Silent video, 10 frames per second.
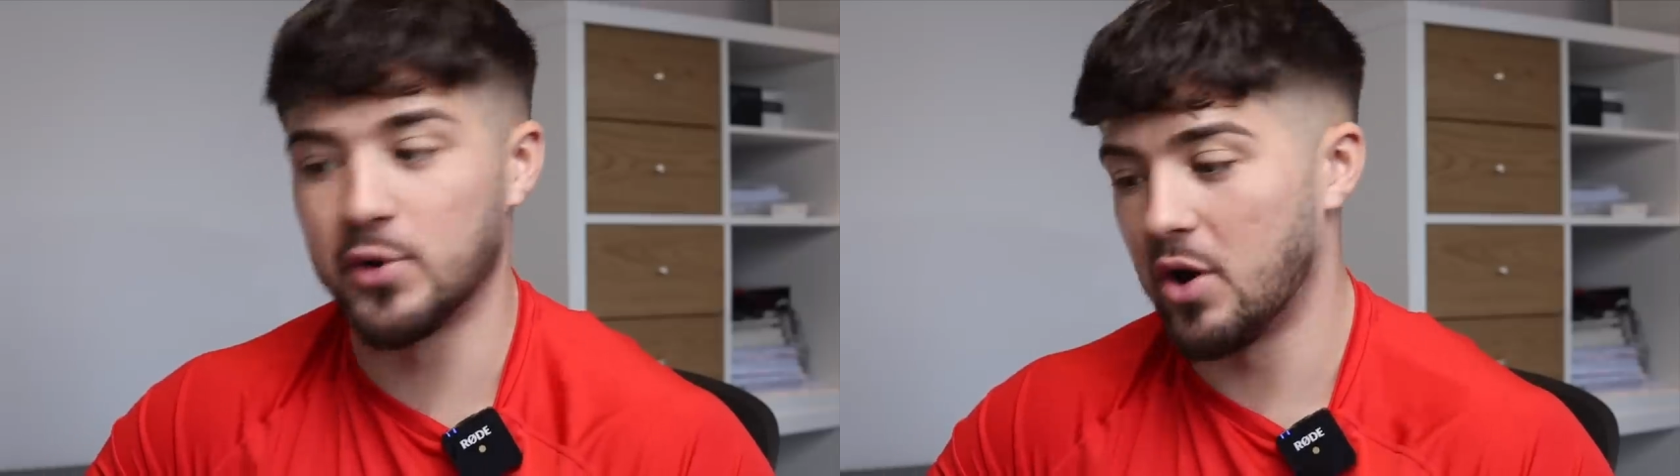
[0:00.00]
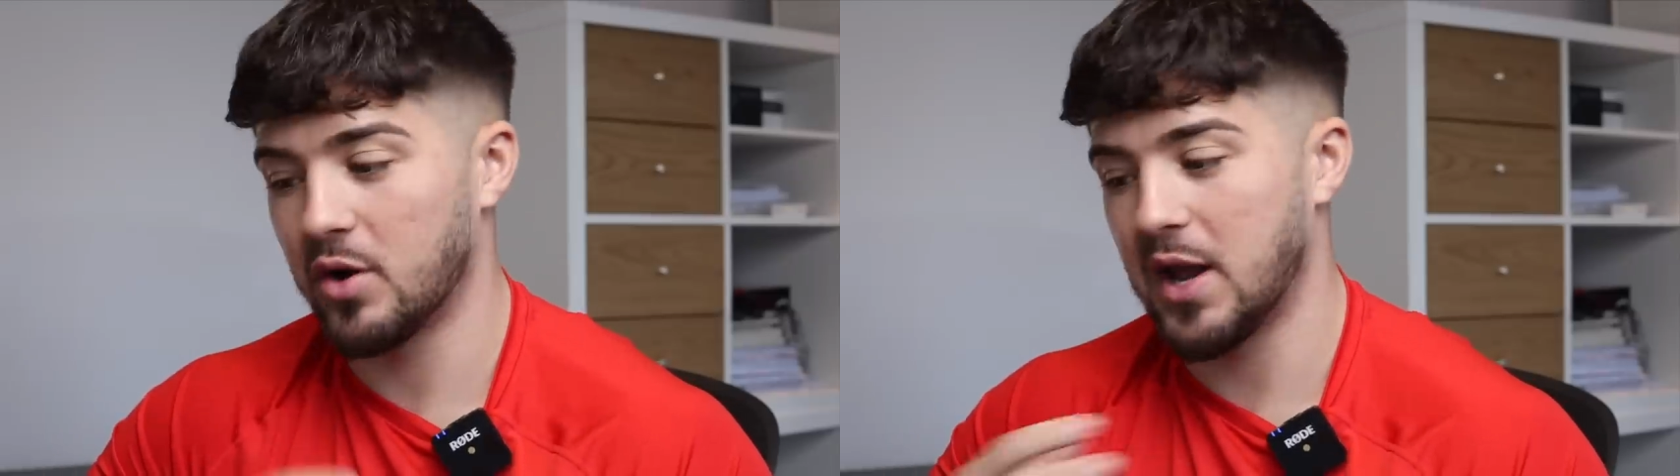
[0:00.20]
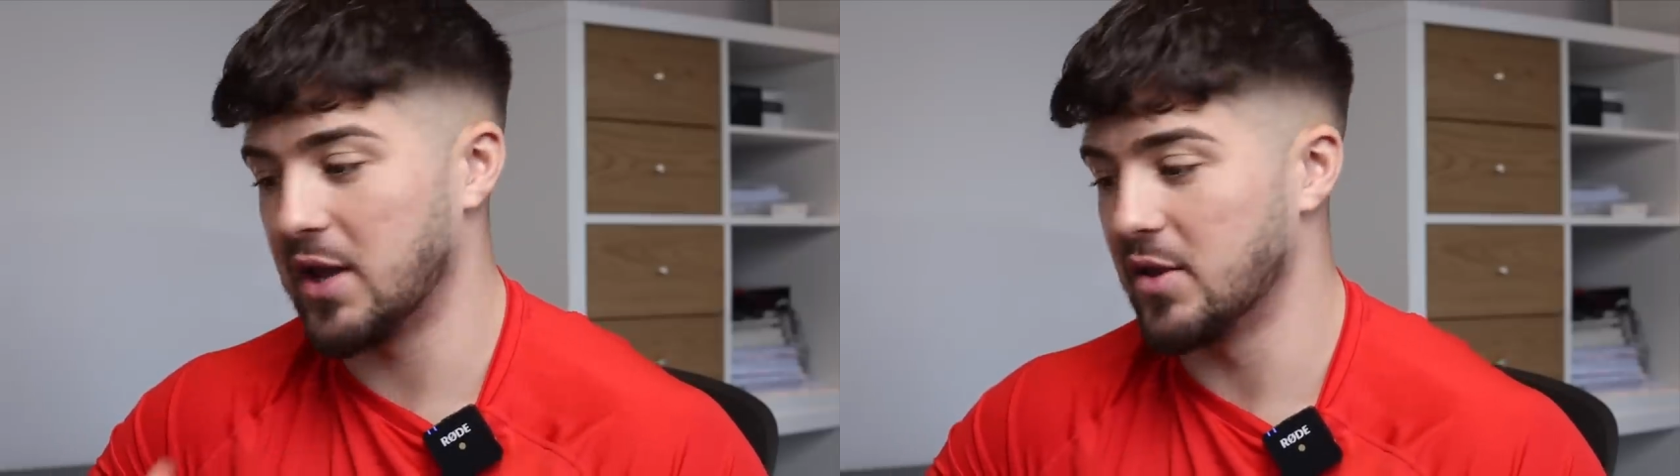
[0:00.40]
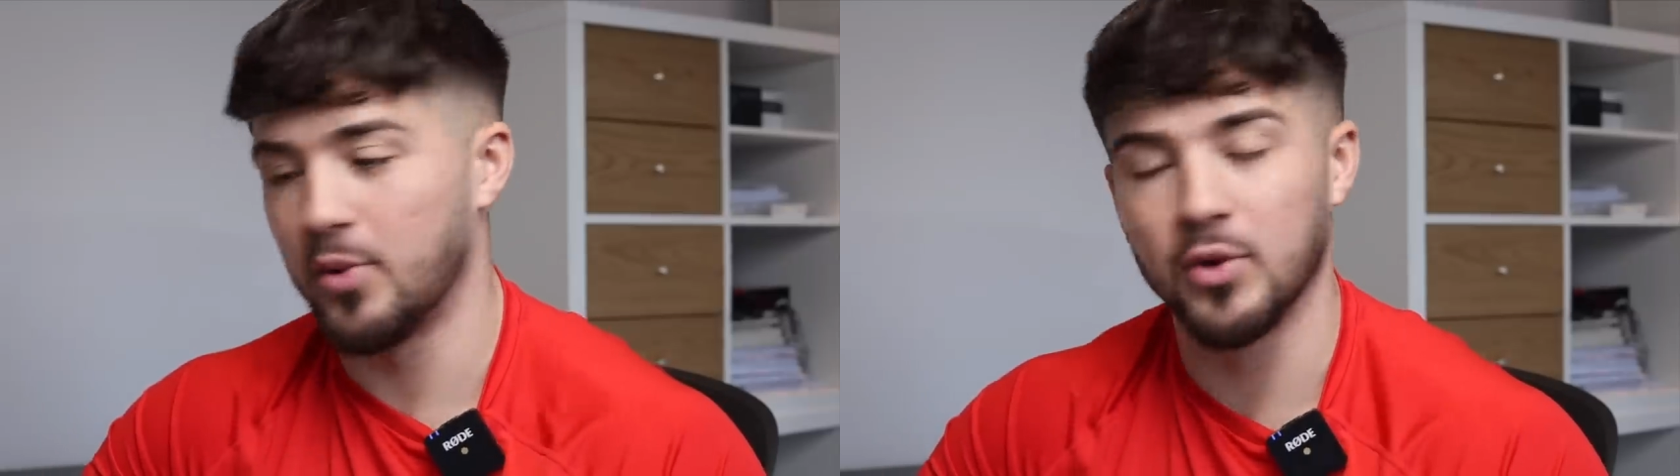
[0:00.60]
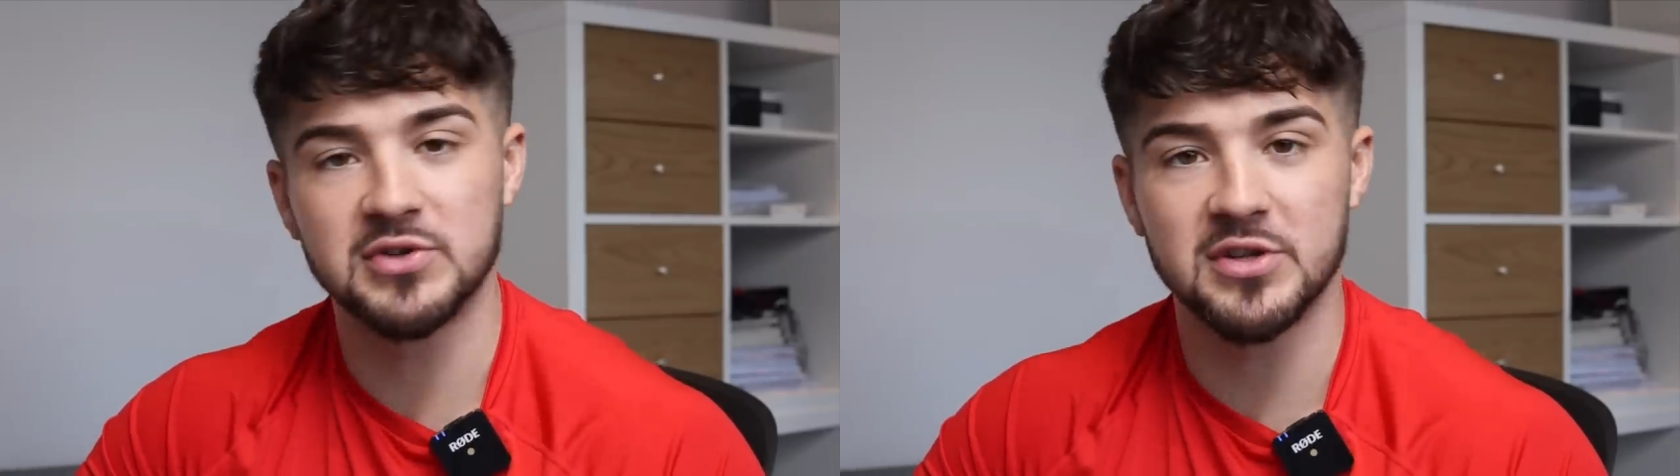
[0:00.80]
We're not getting the
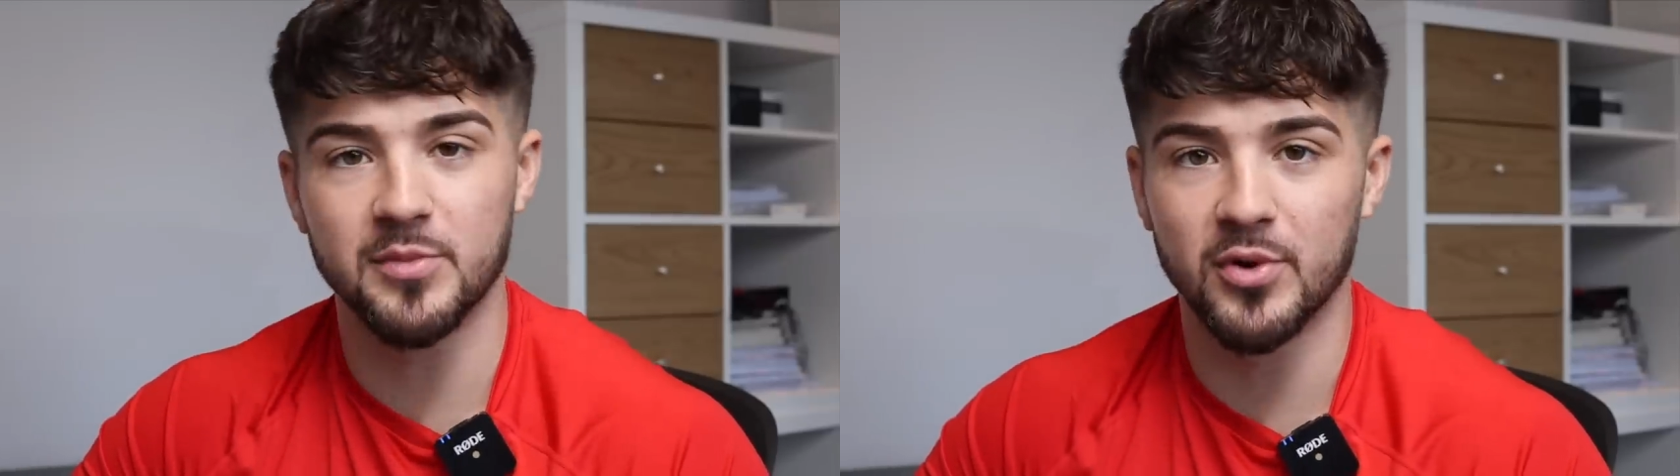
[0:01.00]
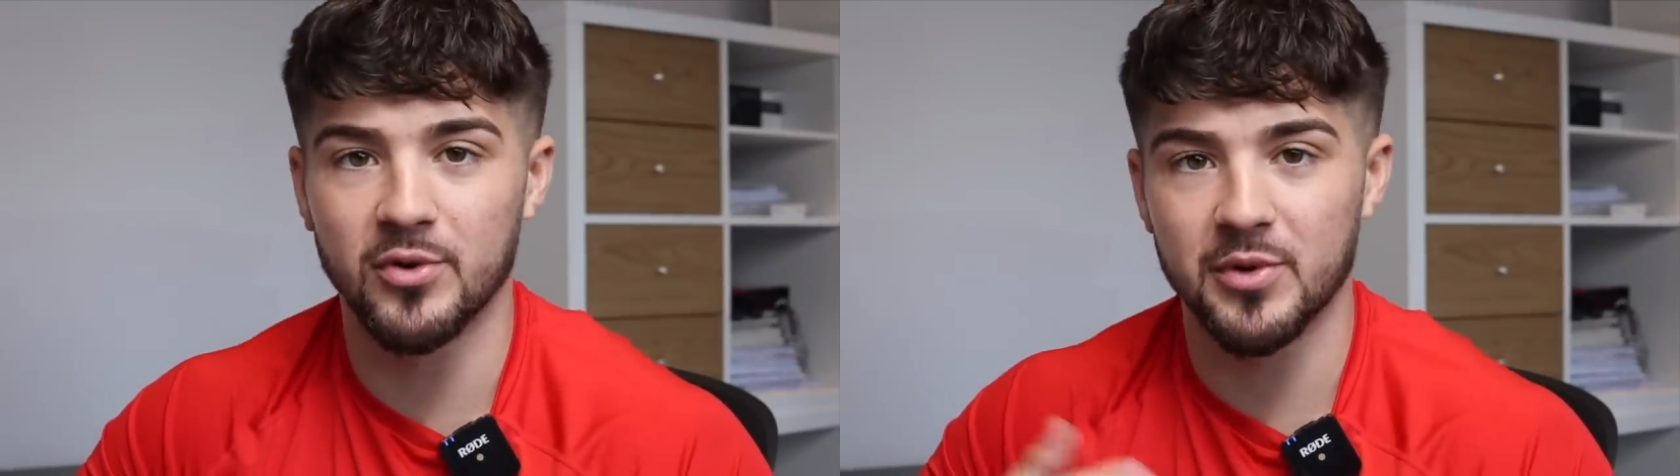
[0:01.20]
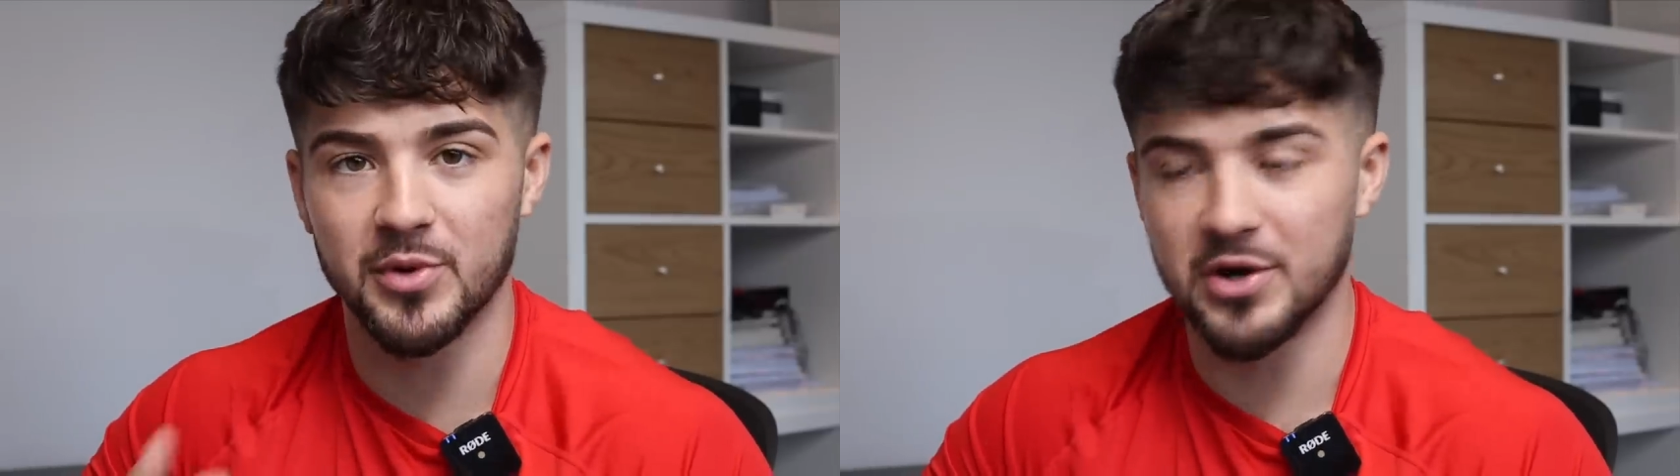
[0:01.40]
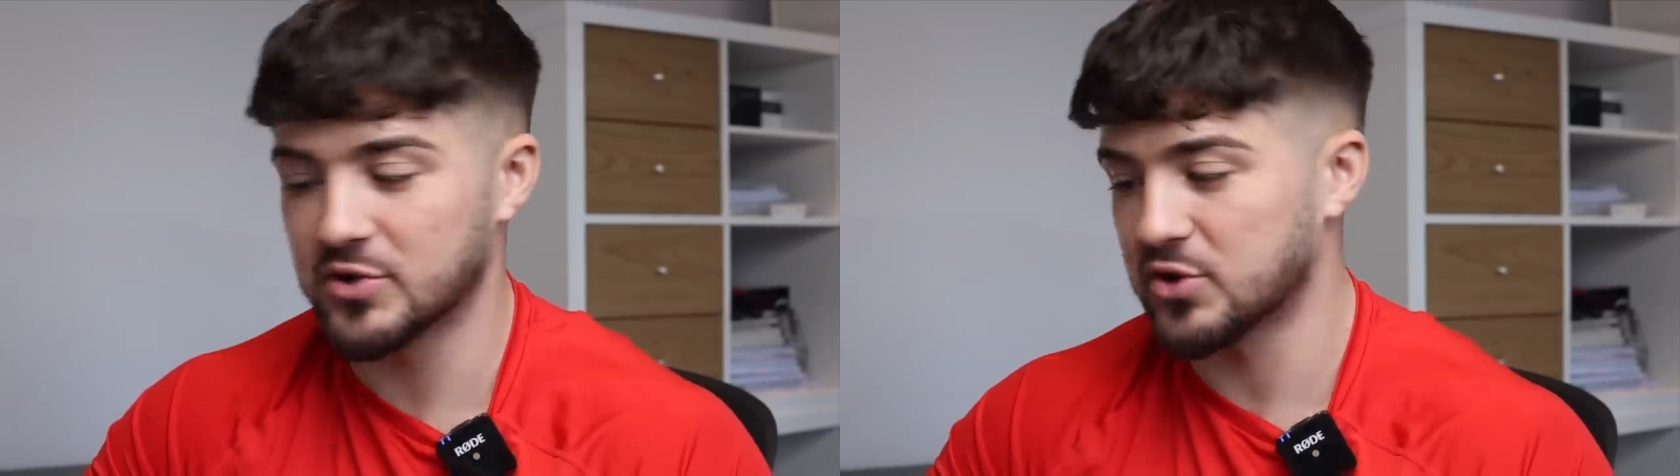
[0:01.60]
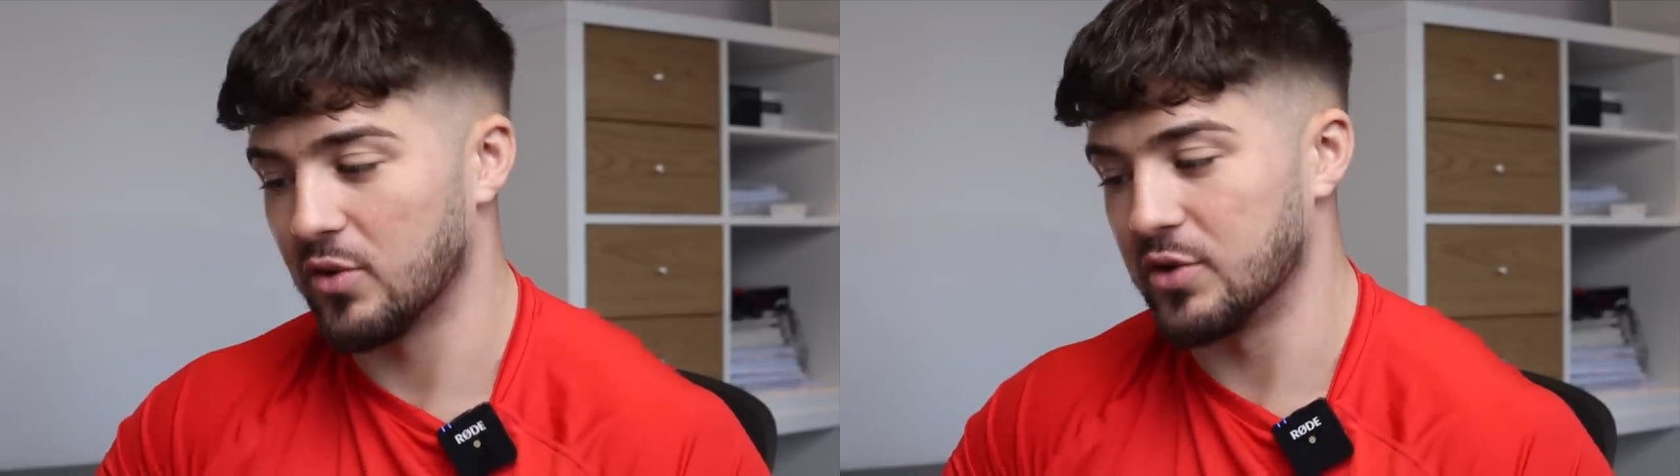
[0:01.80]
points on the board and we're
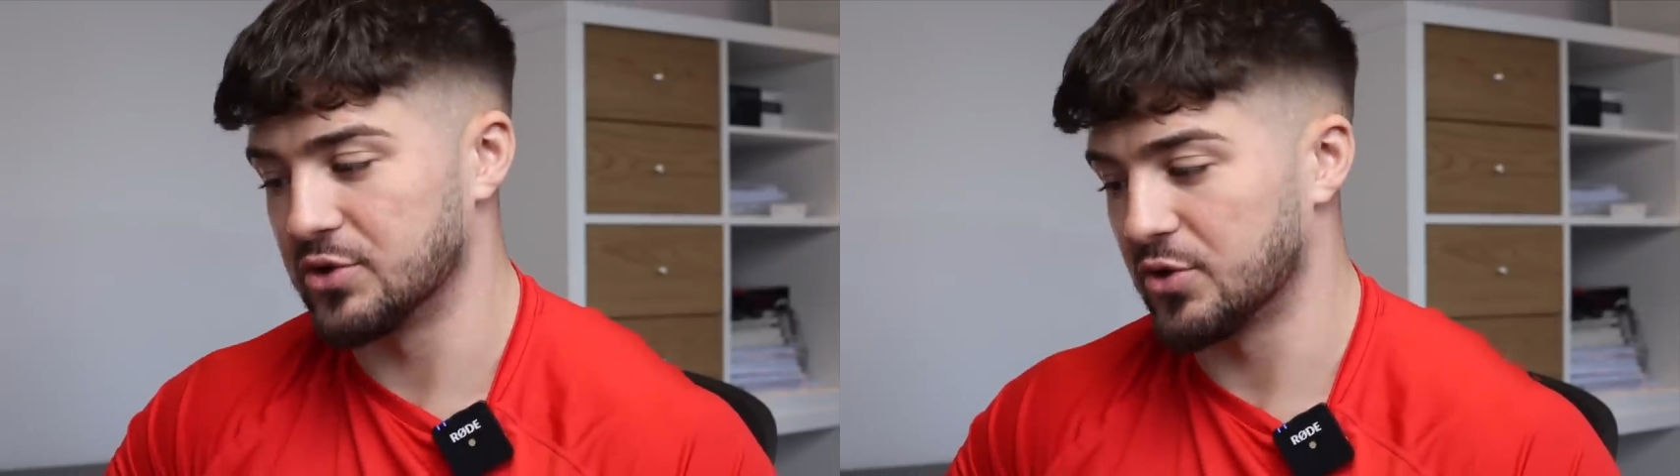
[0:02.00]
not scoring